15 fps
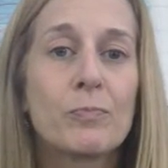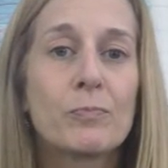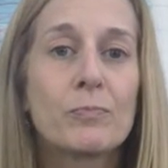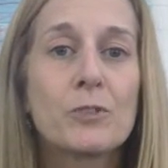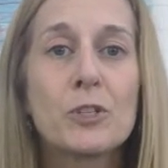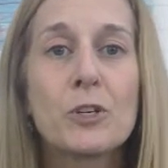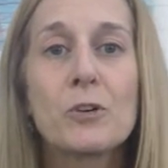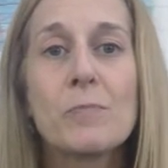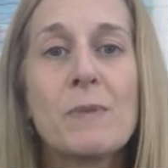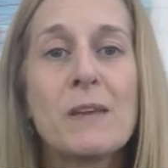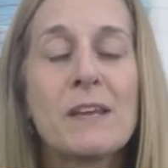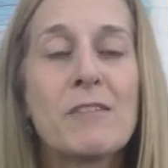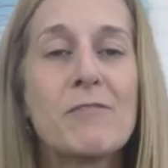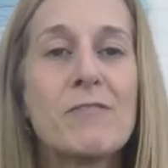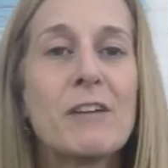sure to
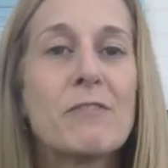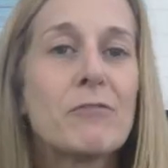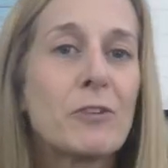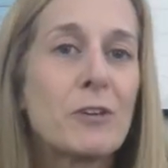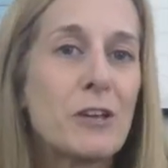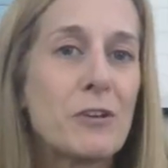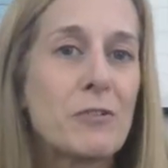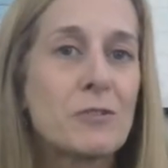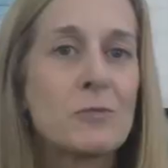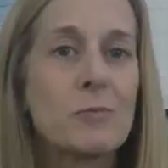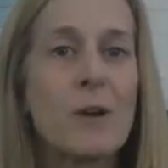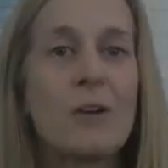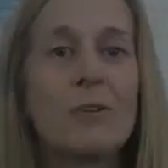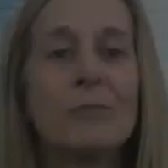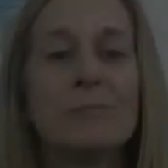be an eventful year as
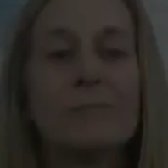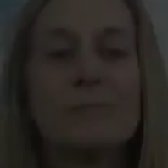well.